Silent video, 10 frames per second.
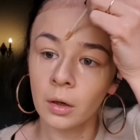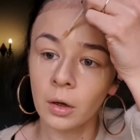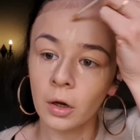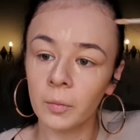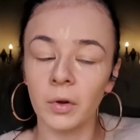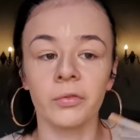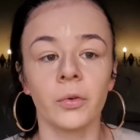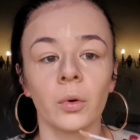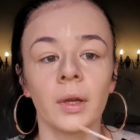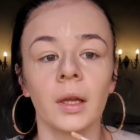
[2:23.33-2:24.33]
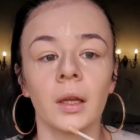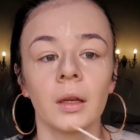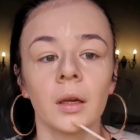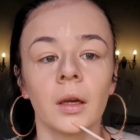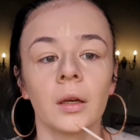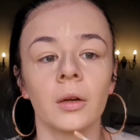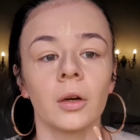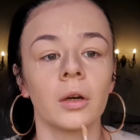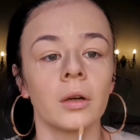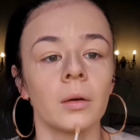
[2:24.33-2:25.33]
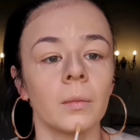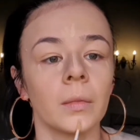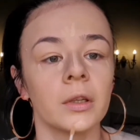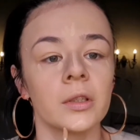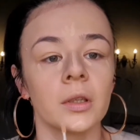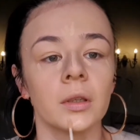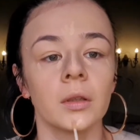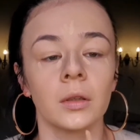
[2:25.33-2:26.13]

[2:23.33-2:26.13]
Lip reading: on my forehead and on my chin.